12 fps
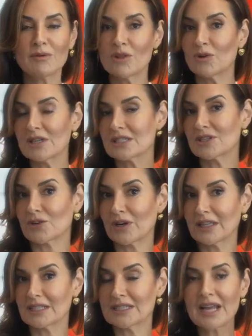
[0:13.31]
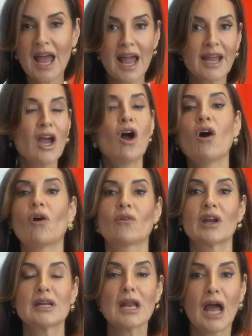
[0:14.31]
whether it's during the day
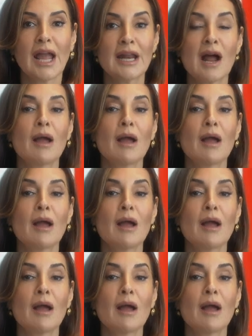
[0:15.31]
or at night.